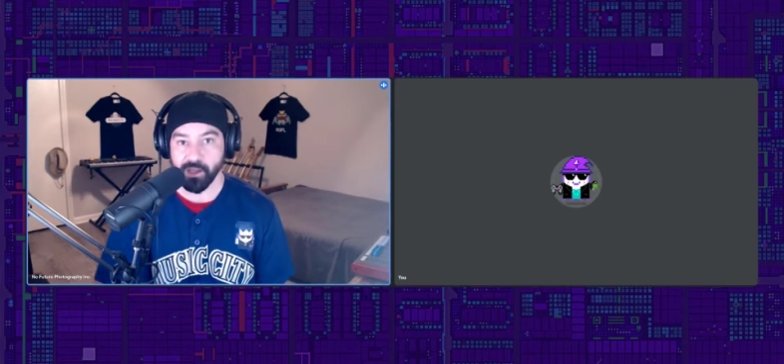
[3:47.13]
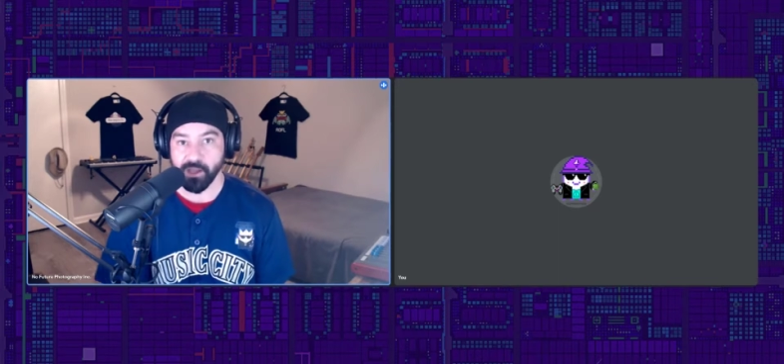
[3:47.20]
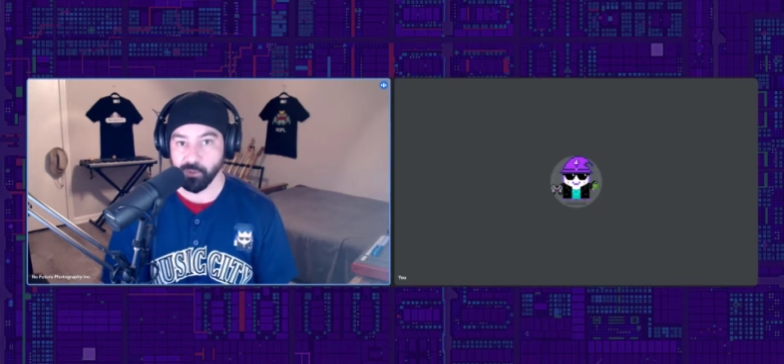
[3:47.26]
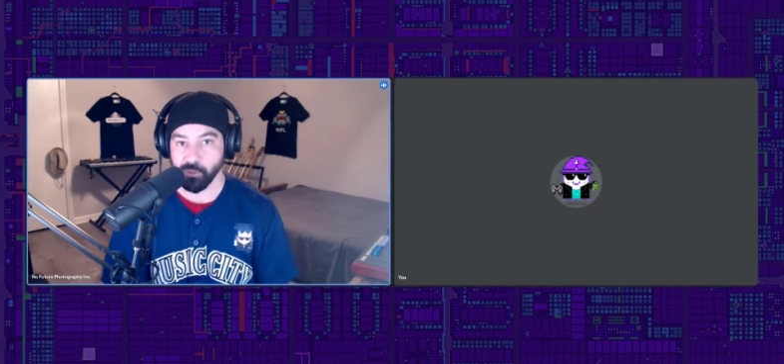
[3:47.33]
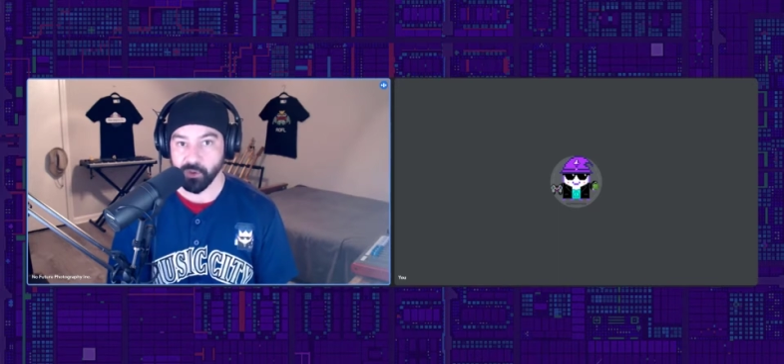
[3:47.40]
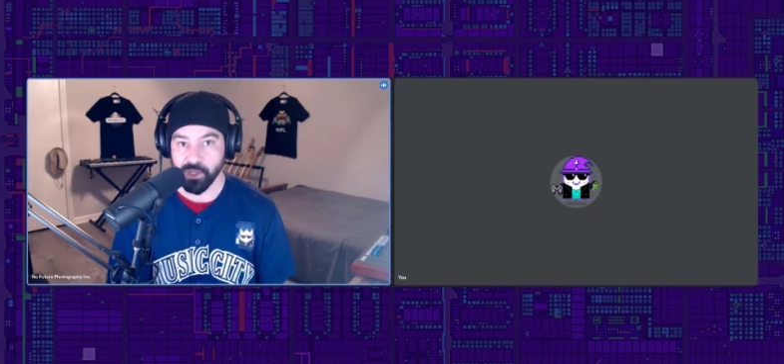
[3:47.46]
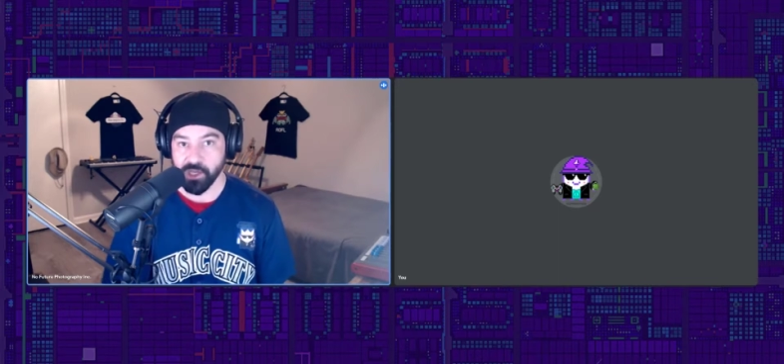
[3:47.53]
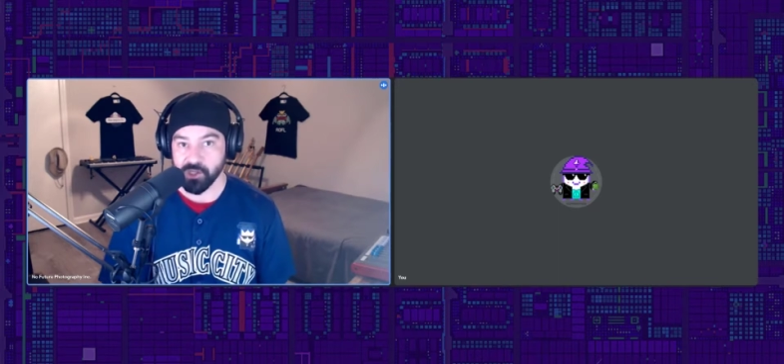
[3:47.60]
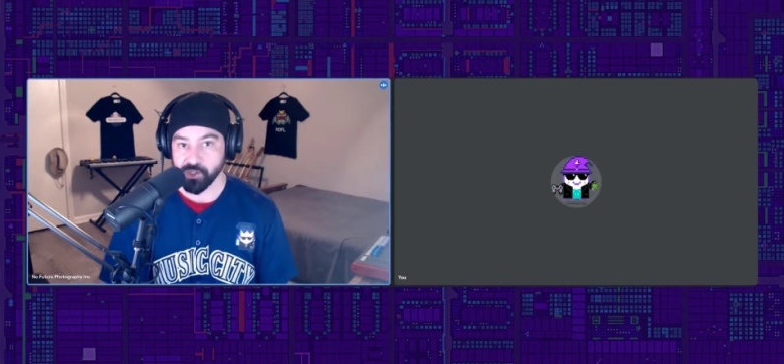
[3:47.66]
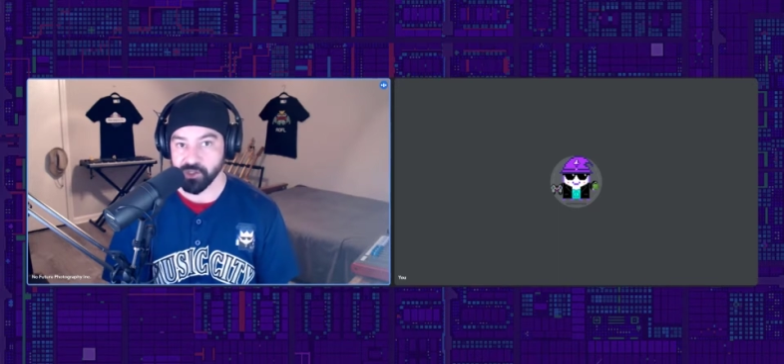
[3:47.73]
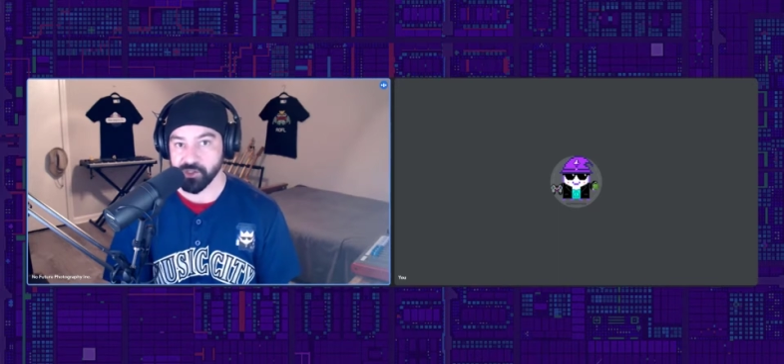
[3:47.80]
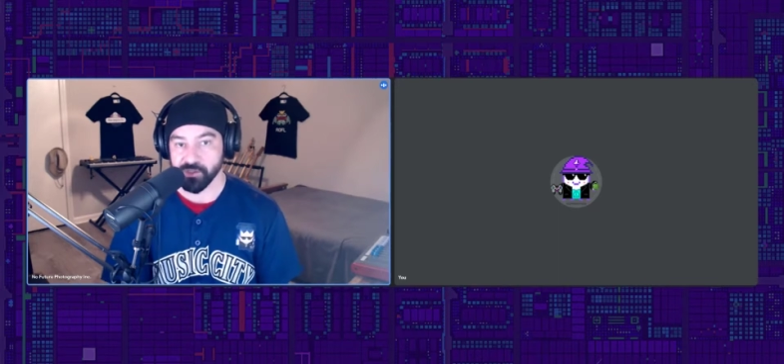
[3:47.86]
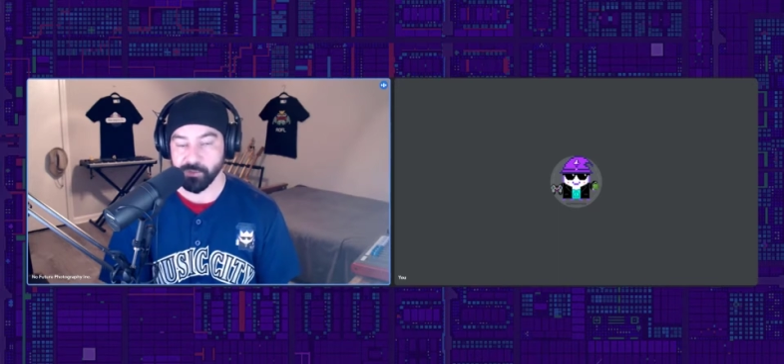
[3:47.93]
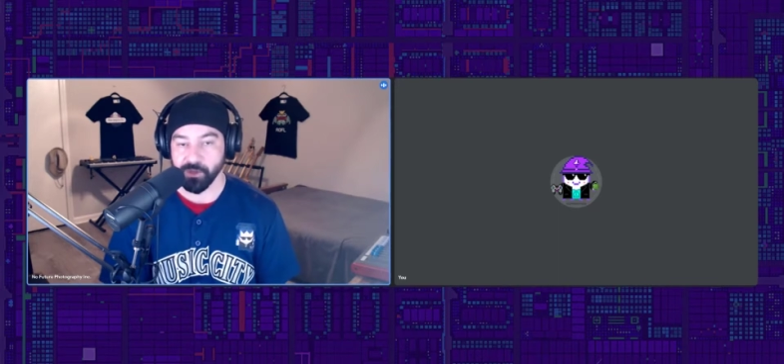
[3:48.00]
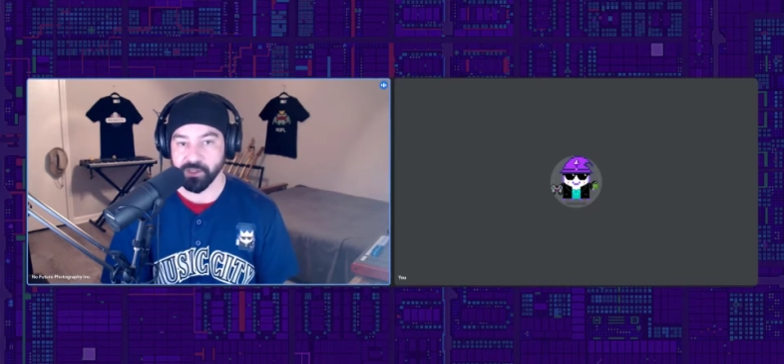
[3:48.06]
couple
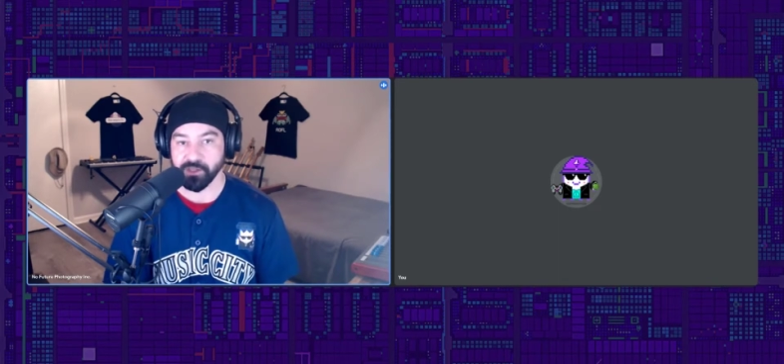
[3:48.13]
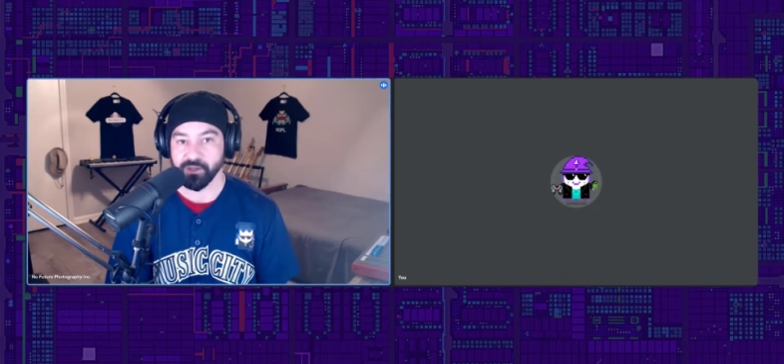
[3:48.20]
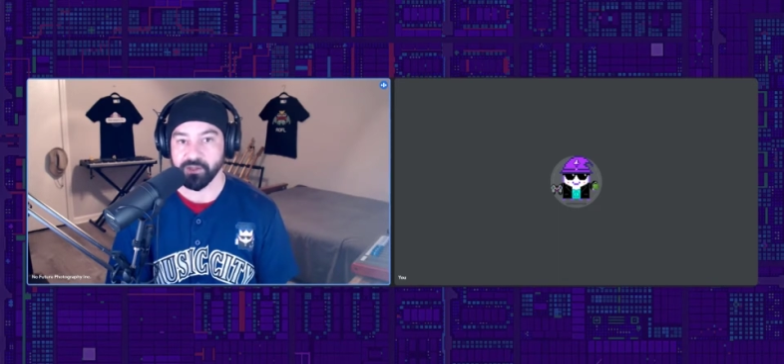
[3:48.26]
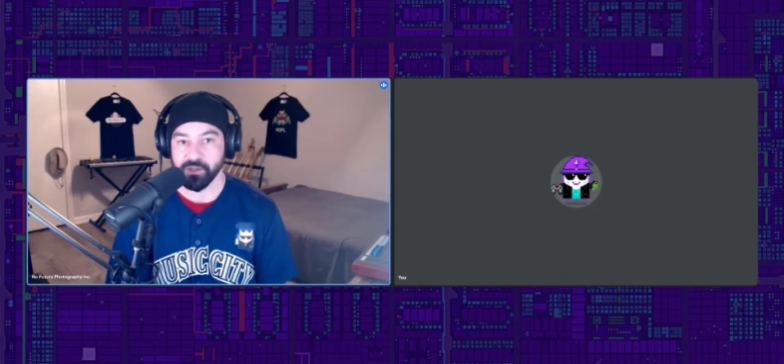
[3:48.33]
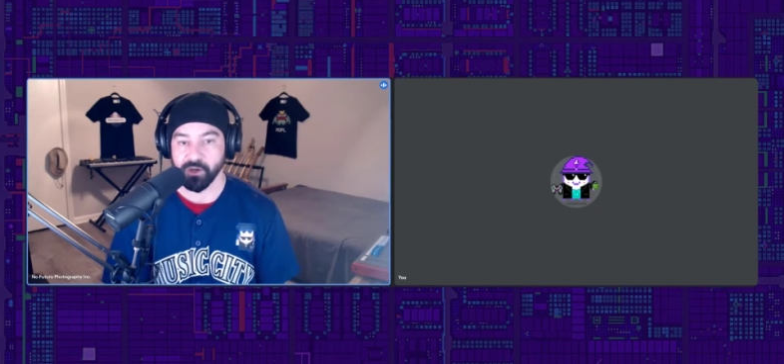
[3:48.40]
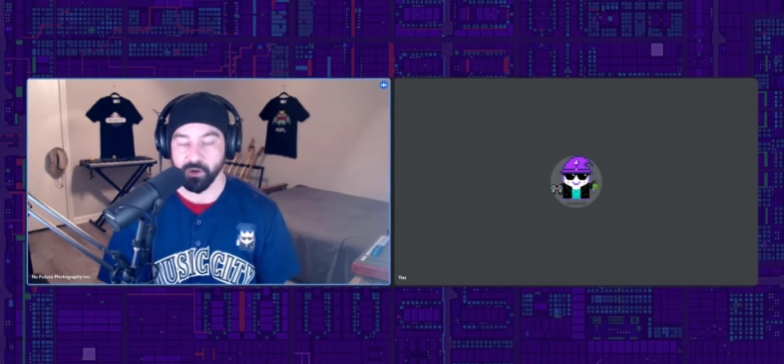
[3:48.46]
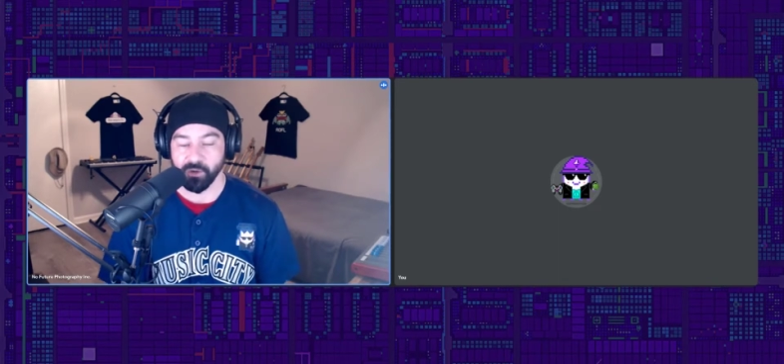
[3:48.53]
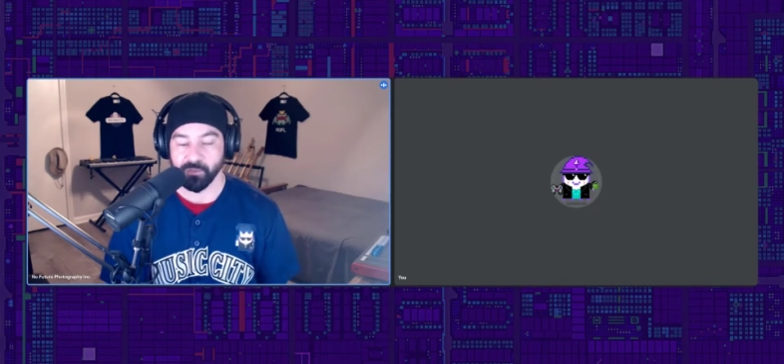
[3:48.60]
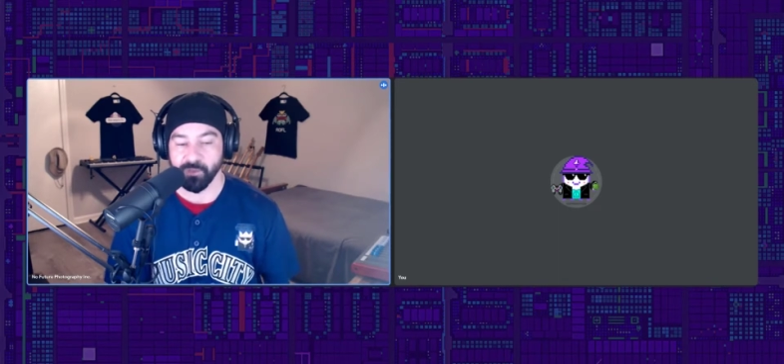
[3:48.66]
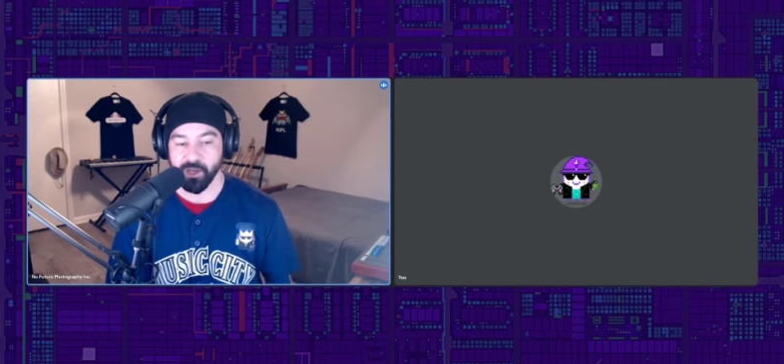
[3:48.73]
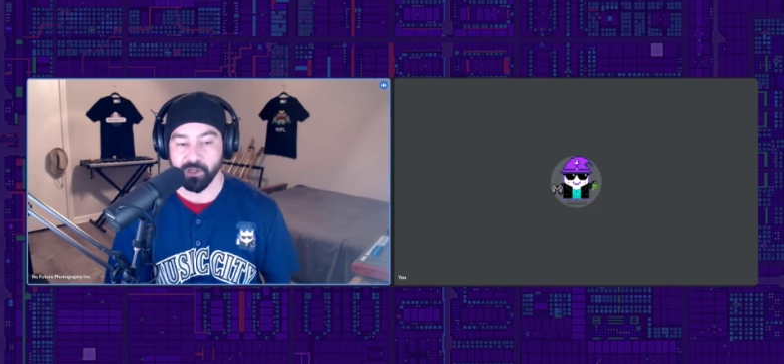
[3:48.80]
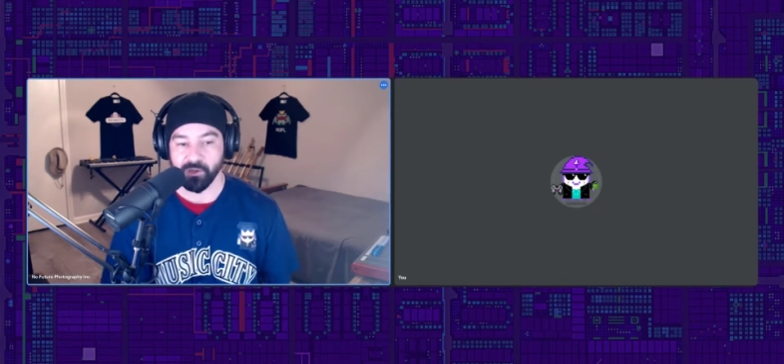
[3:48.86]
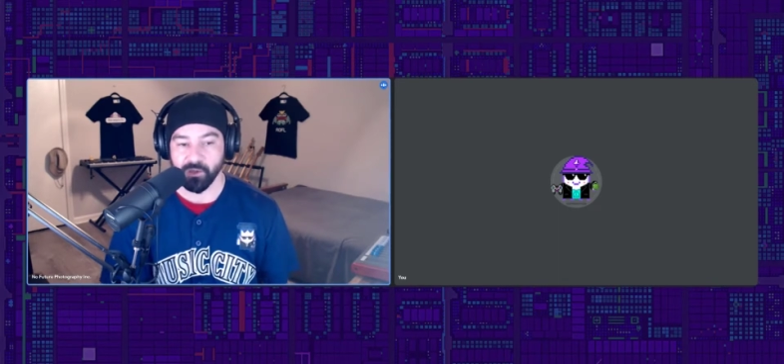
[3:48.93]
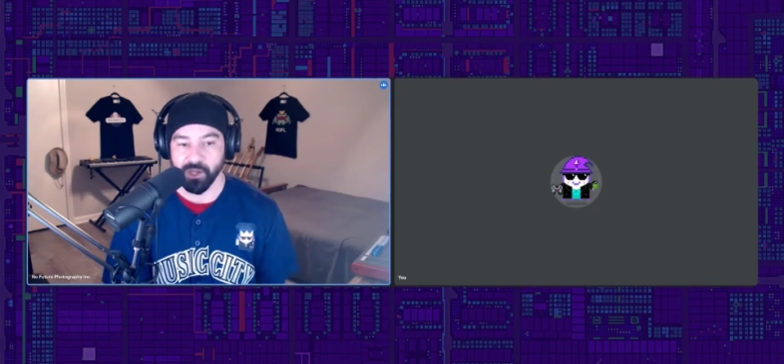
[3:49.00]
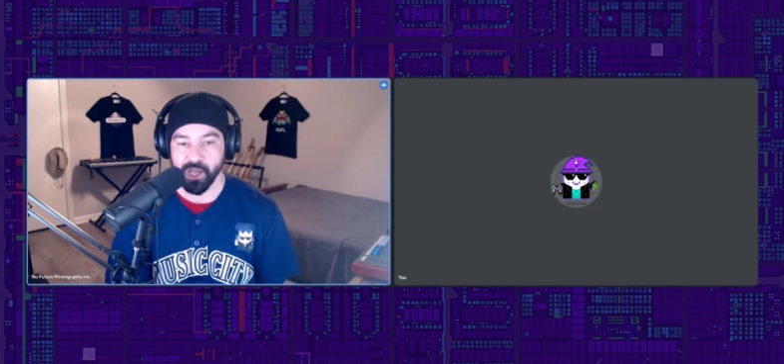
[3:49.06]
geishas in my
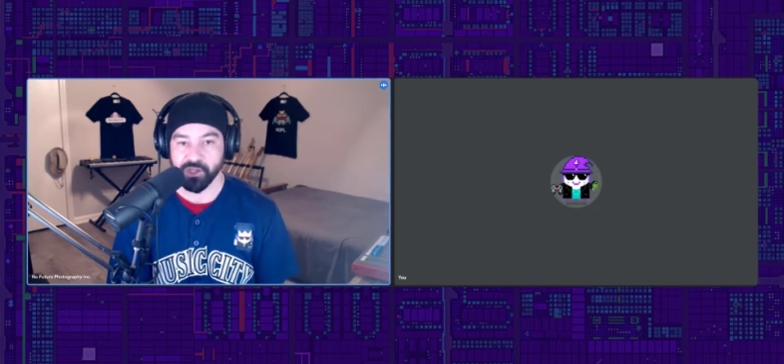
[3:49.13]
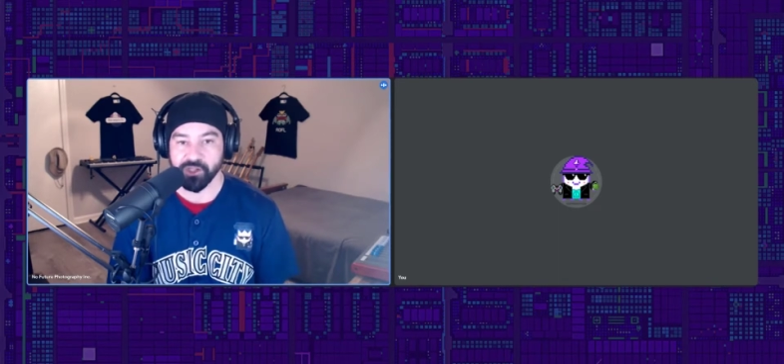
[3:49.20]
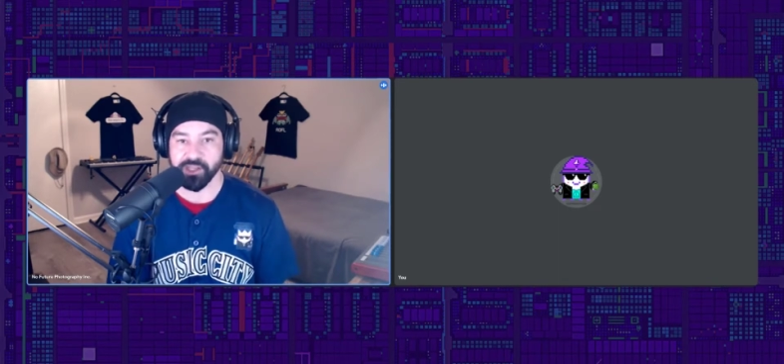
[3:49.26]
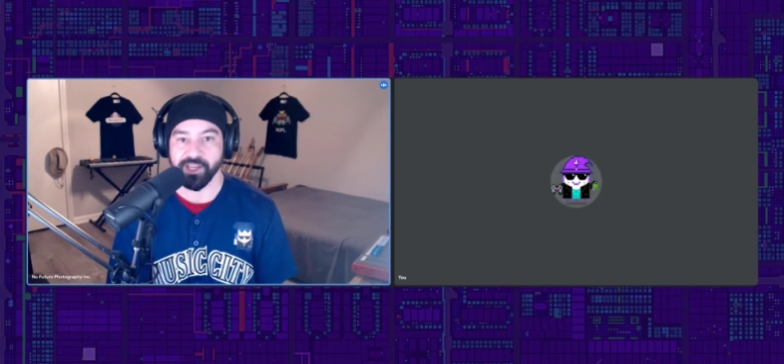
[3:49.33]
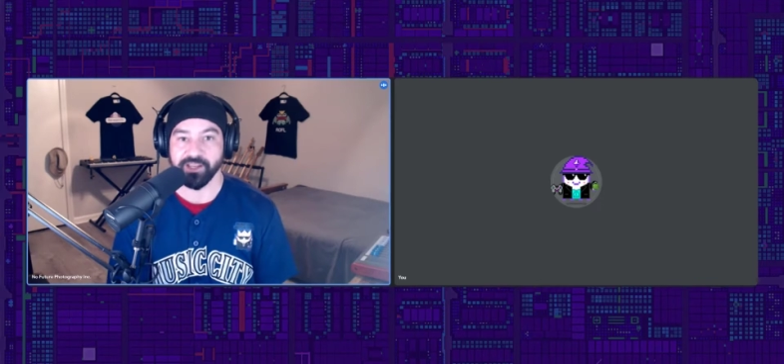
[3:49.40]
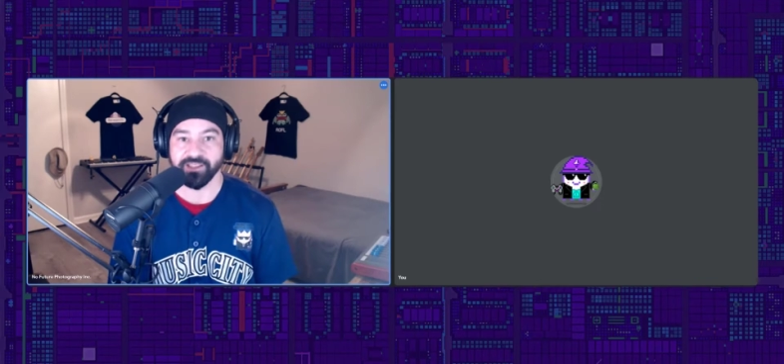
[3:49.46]
little gotcha gang.